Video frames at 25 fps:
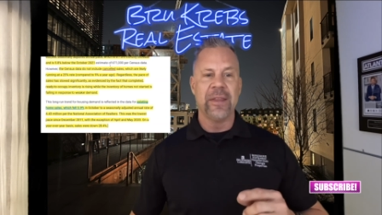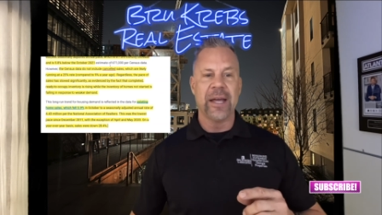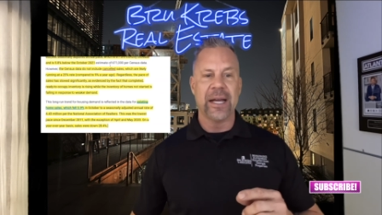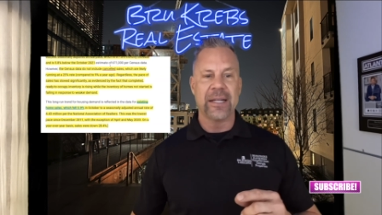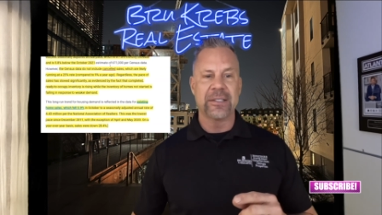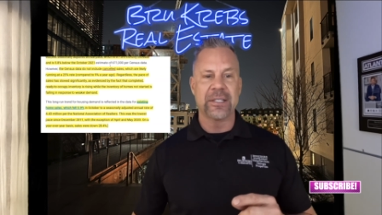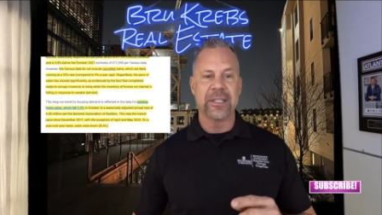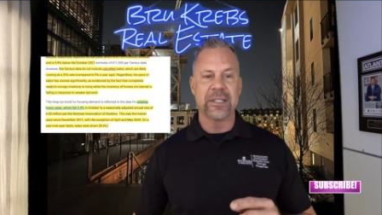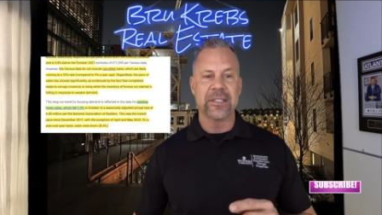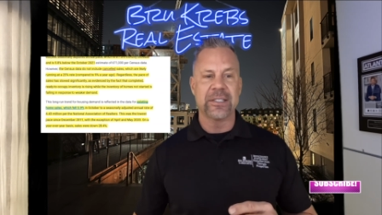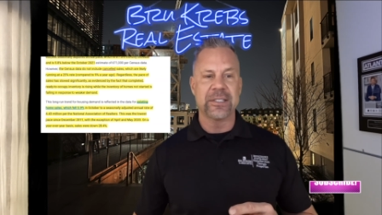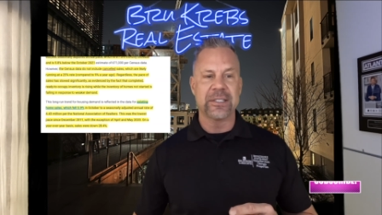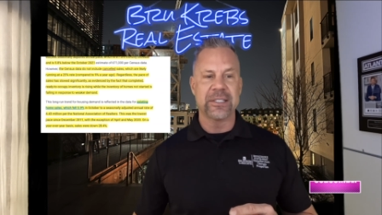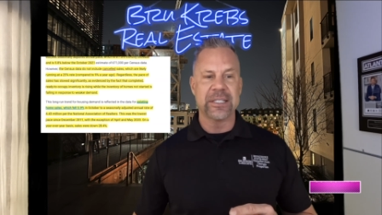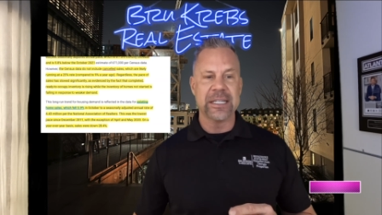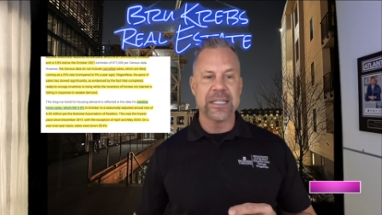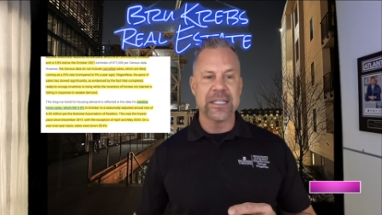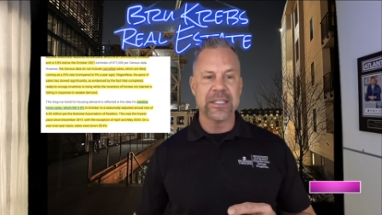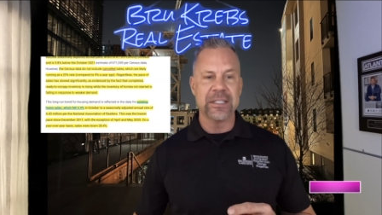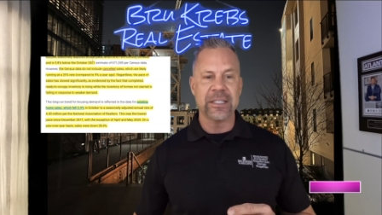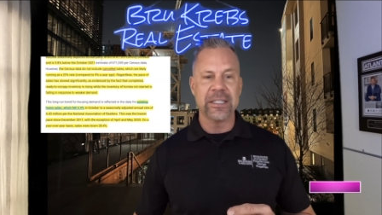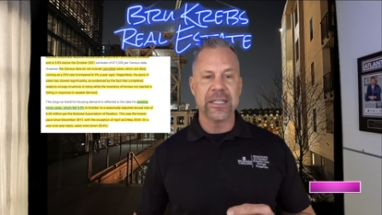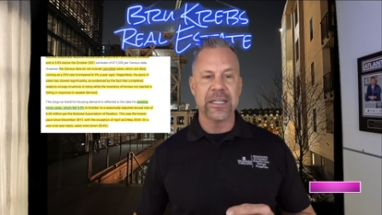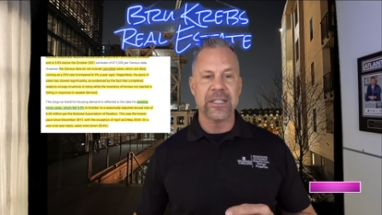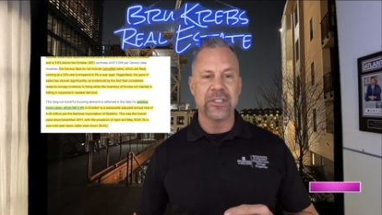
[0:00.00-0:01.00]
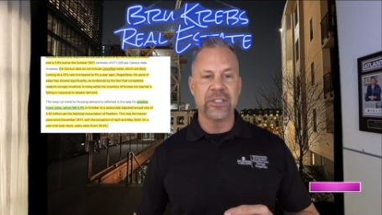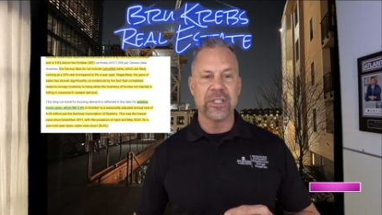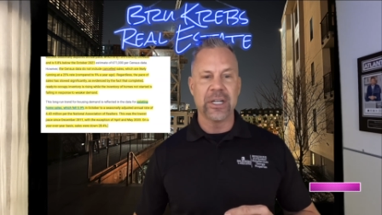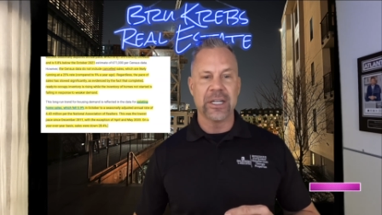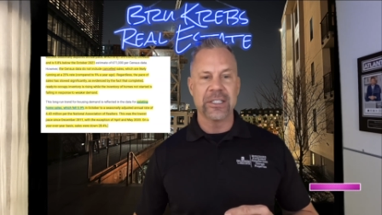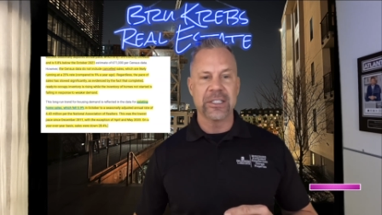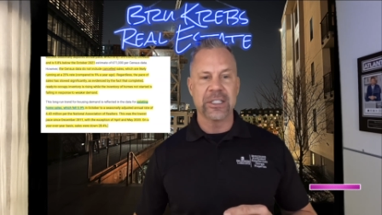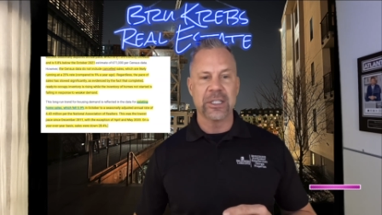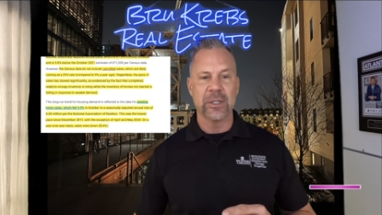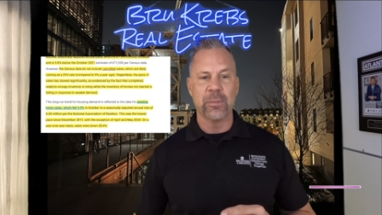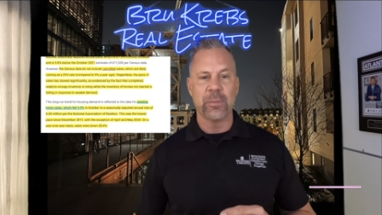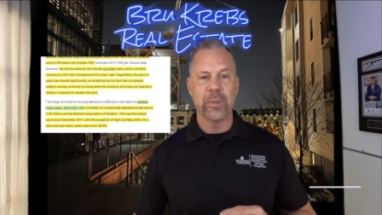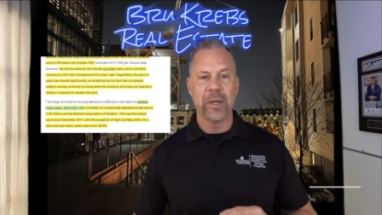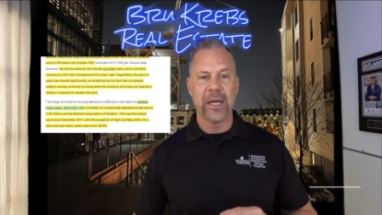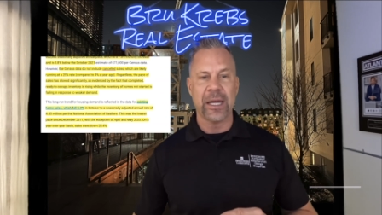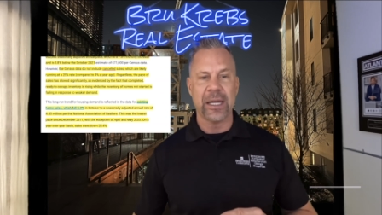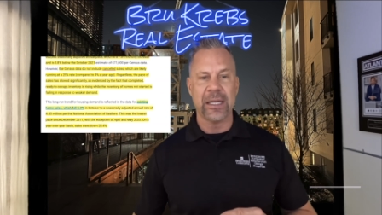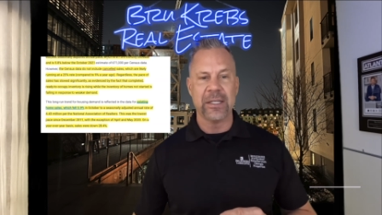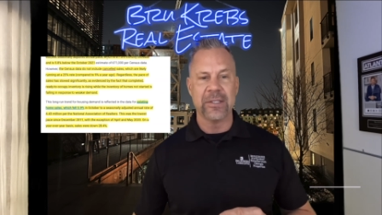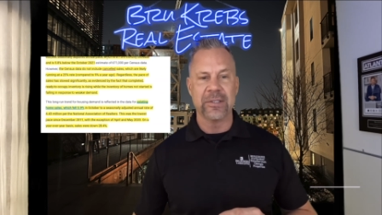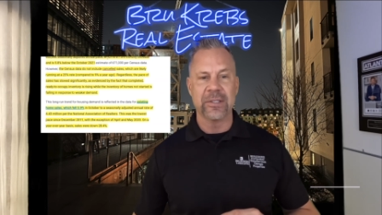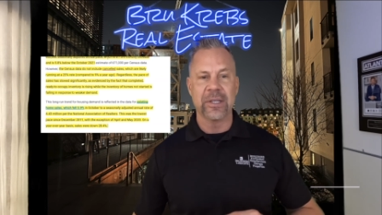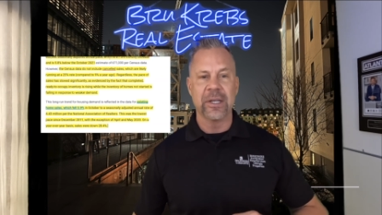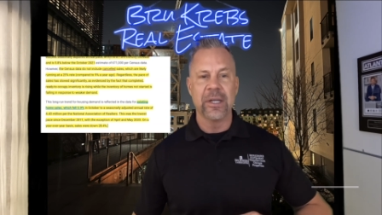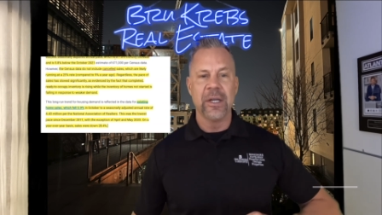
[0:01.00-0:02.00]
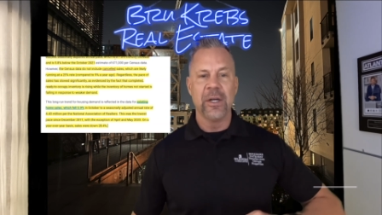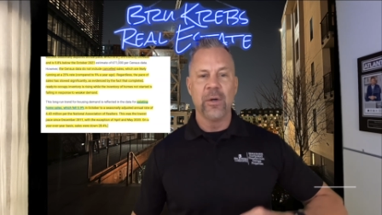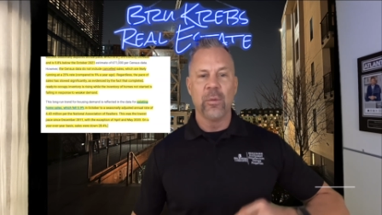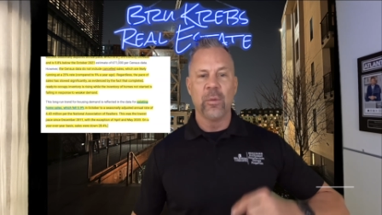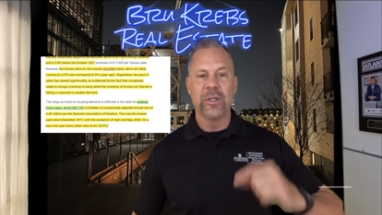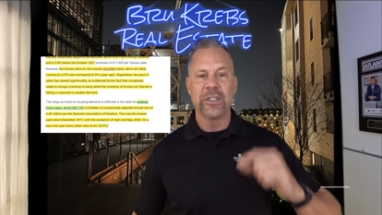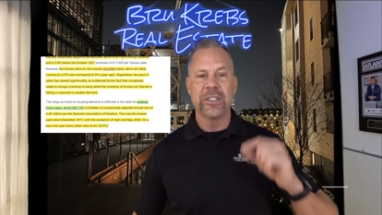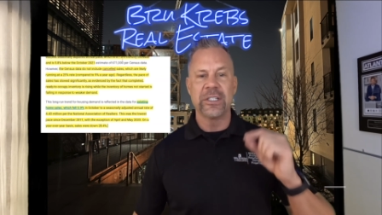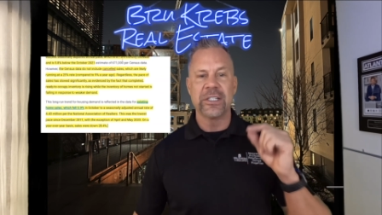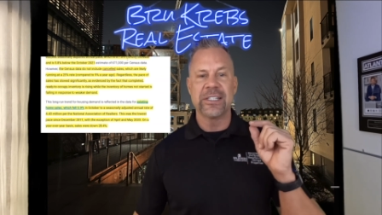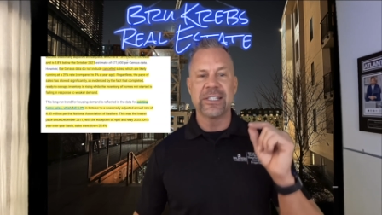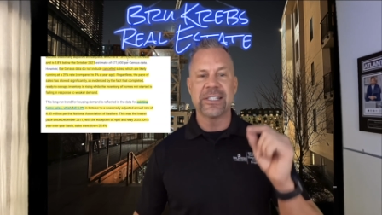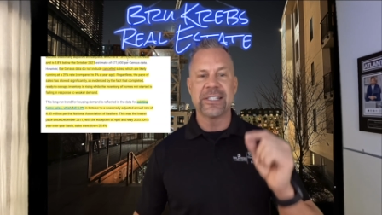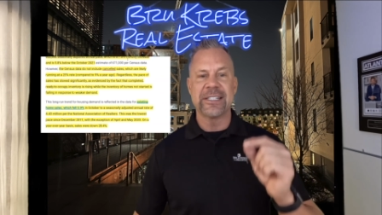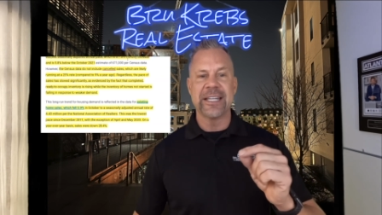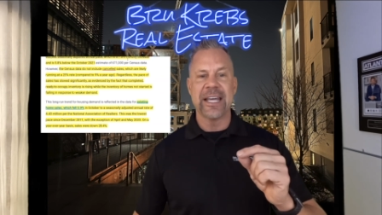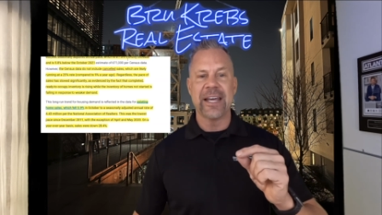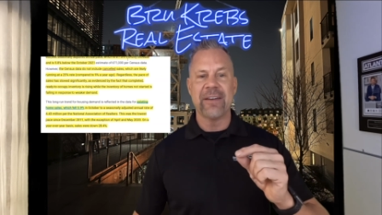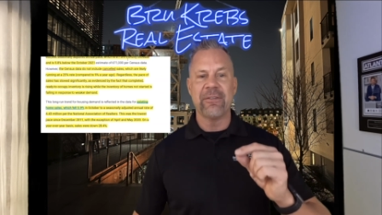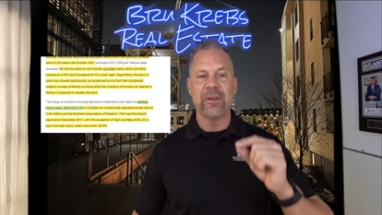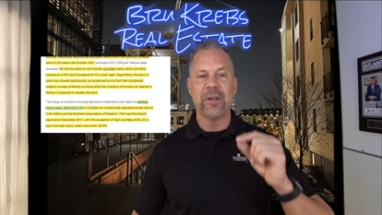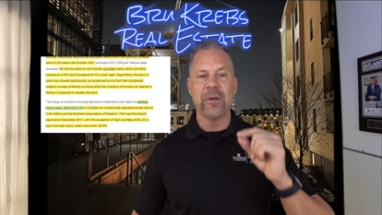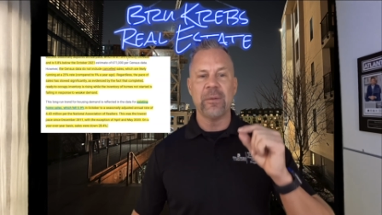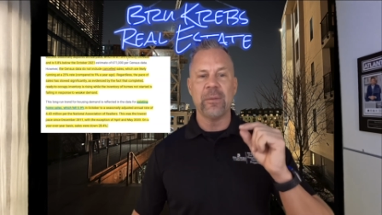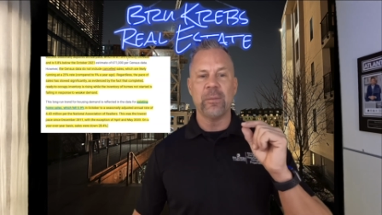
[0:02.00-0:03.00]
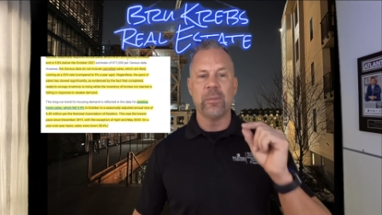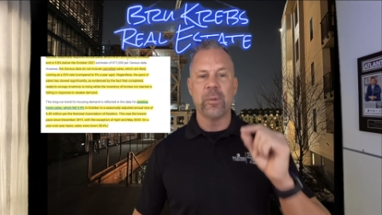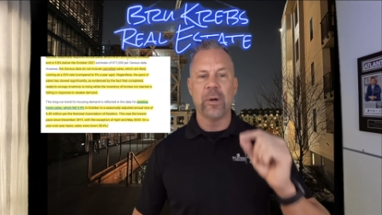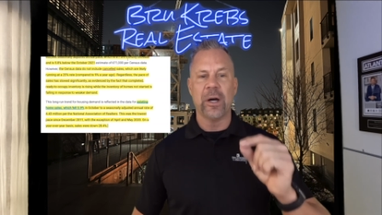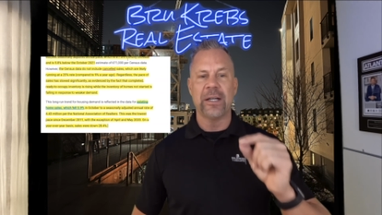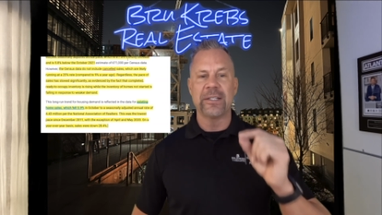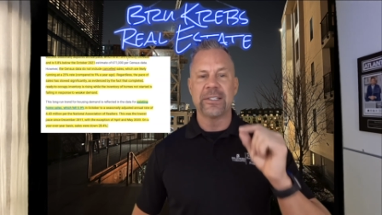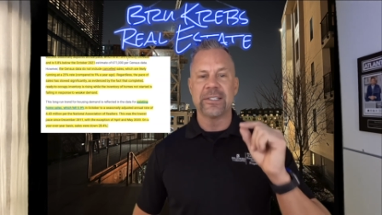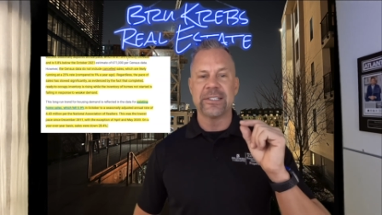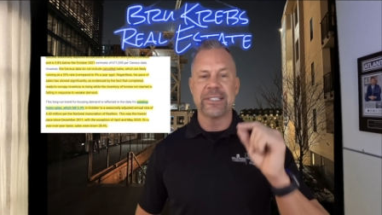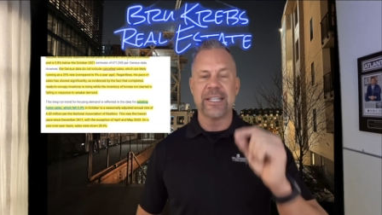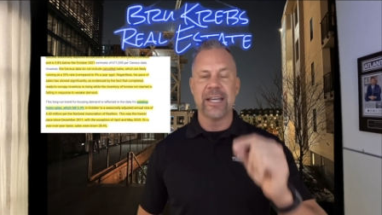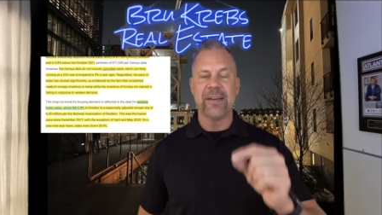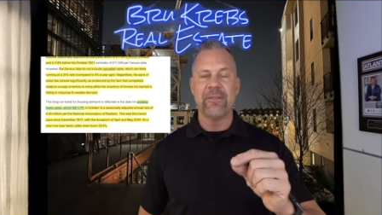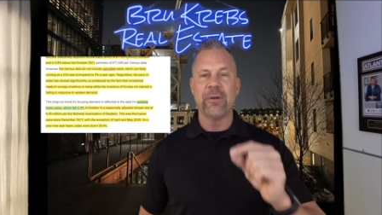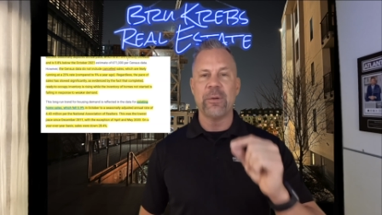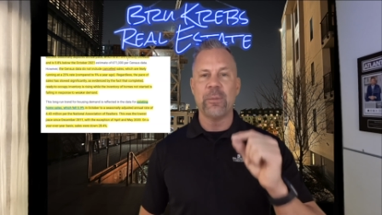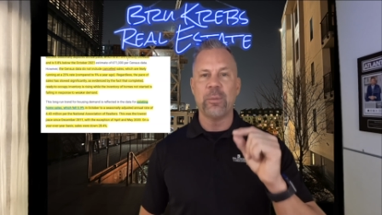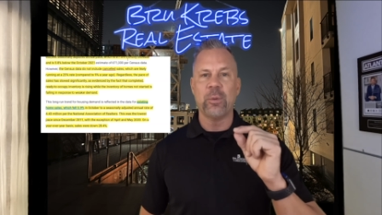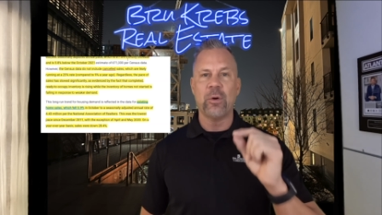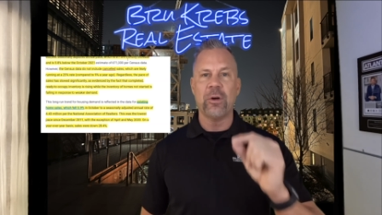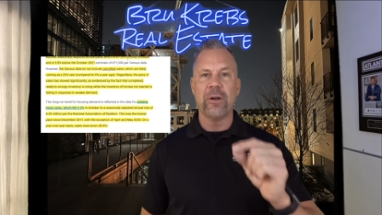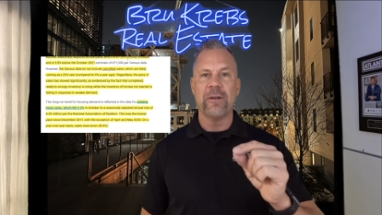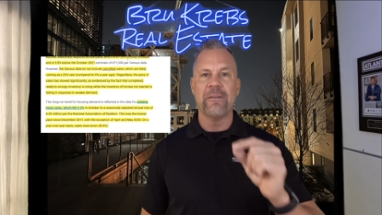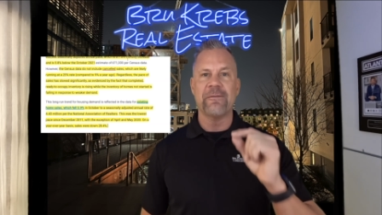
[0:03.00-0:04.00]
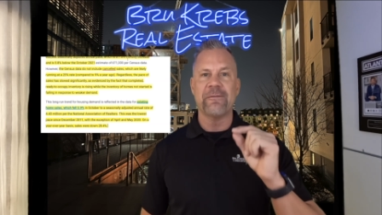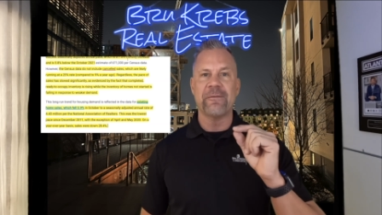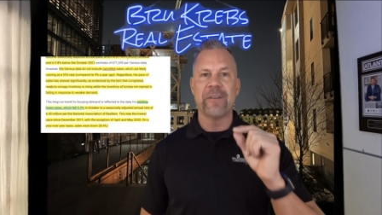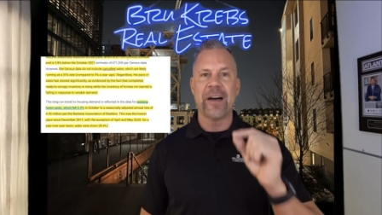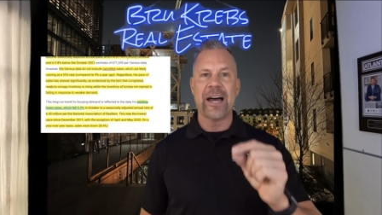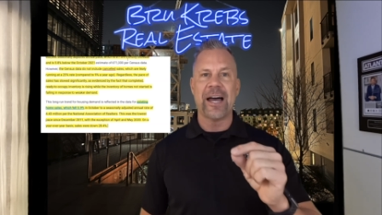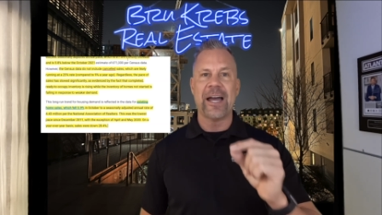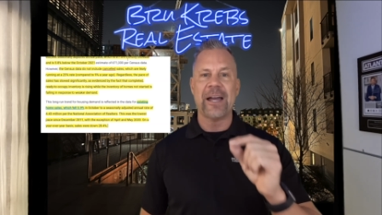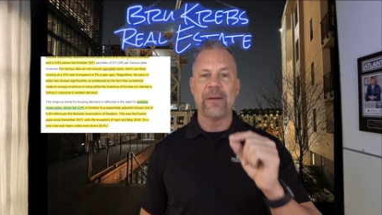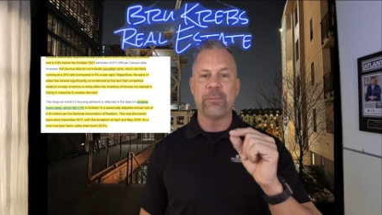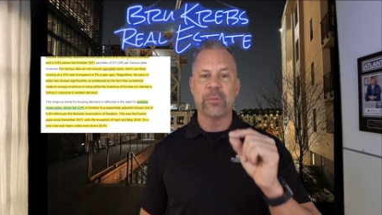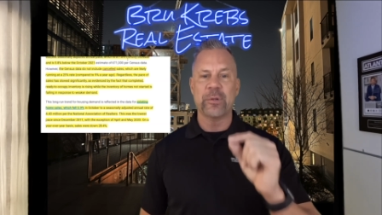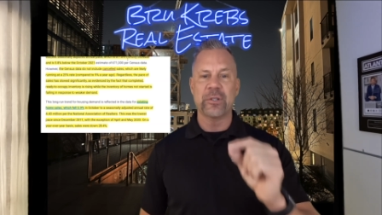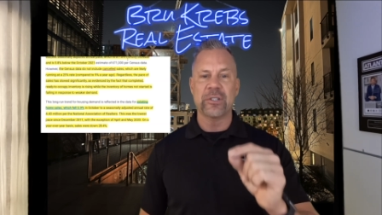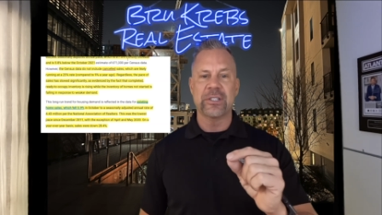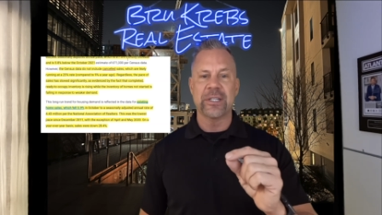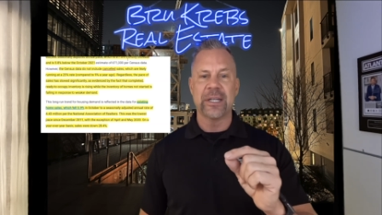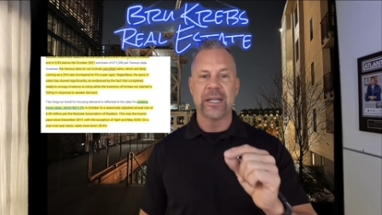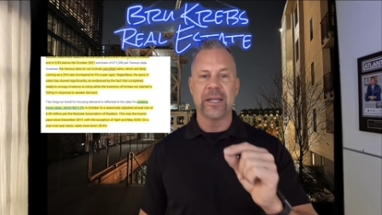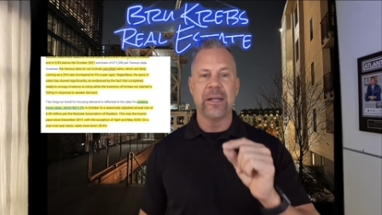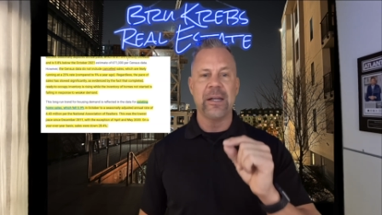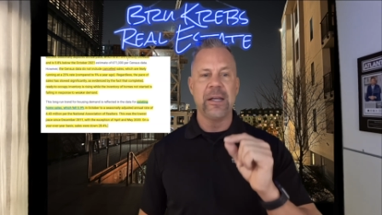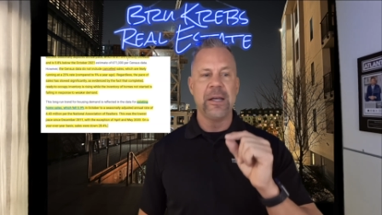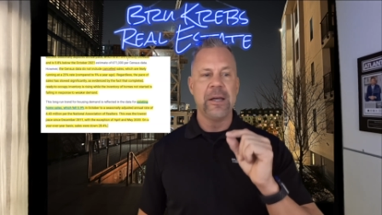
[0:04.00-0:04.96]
That's a seasonally adjusted pace, which is seven, a 7.5%